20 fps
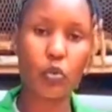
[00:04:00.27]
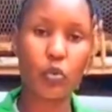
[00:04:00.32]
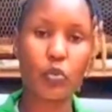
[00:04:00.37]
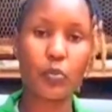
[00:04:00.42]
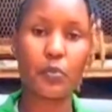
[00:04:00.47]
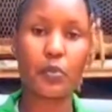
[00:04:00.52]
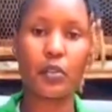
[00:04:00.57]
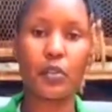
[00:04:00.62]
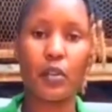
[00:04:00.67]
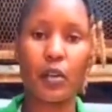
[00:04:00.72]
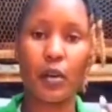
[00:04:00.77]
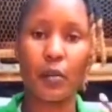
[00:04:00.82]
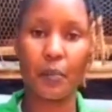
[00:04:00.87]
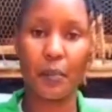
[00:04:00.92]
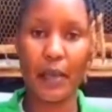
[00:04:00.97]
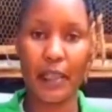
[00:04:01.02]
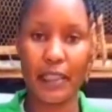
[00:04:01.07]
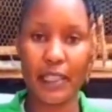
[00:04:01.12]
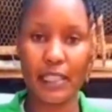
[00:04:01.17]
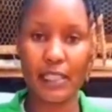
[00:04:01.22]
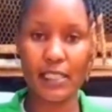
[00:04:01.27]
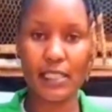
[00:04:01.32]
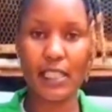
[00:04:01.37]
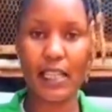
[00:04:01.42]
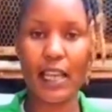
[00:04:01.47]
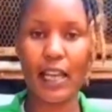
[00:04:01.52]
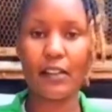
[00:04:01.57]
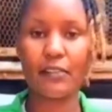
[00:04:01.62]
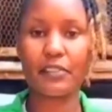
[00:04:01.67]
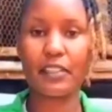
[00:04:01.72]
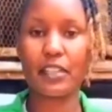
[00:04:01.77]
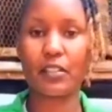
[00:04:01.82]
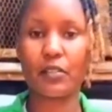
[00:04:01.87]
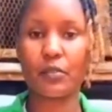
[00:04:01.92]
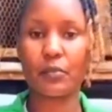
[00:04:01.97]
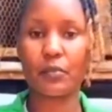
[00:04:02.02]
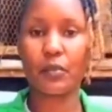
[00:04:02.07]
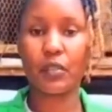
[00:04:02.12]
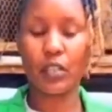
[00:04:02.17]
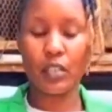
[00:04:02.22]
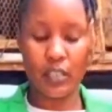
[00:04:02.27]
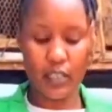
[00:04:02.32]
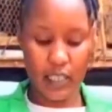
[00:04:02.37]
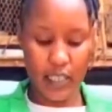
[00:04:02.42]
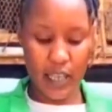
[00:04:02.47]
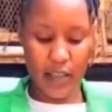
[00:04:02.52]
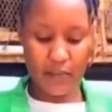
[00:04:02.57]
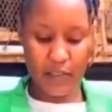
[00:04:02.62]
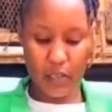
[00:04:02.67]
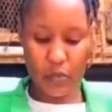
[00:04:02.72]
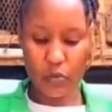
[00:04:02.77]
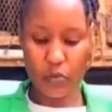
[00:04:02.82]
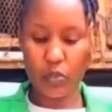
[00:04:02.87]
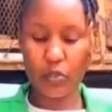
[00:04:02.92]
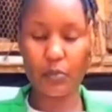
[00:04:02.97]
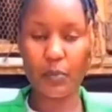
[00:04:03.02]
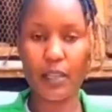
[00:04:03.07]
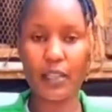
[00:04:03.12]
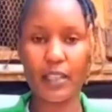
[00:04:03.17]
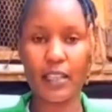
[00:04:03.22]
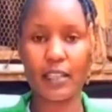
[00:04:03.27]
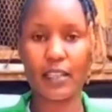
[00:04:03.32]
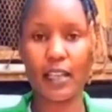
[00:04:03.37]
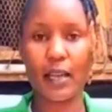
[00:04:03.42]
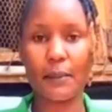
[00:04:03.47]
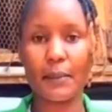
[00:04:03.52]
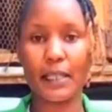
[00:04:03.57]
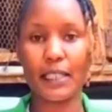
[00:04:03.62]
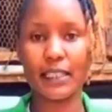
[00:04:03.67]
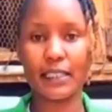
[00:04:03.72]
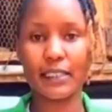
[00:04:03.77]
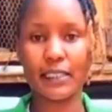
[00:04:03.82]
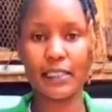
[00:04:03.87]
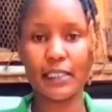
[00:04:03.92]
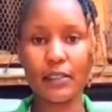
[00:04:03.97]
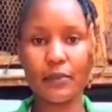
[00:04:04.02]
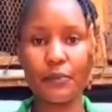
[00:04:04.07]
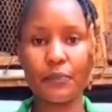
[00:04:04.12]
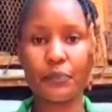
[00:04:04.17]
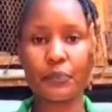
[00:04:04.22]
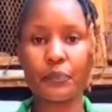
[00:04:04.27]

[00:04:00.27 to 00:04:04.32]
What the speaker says: good mothers. They have a good mothering ability.